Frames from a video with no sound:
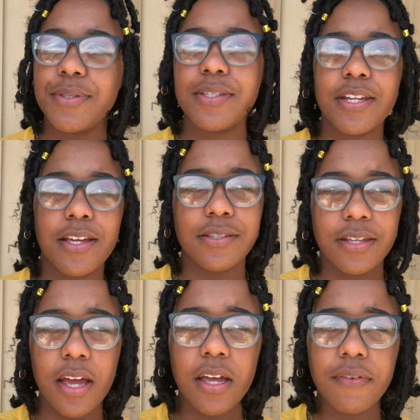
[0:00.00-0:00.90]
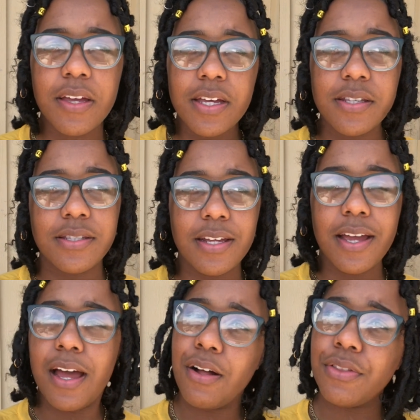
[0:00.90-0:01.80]
stay safe, stay
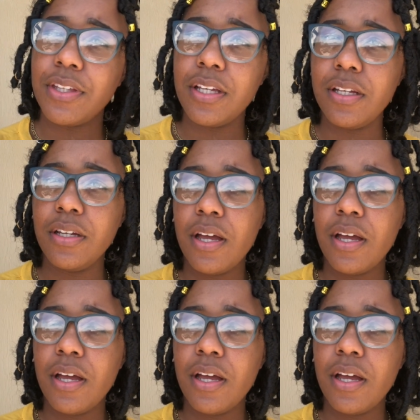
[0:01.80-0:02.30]
healthy,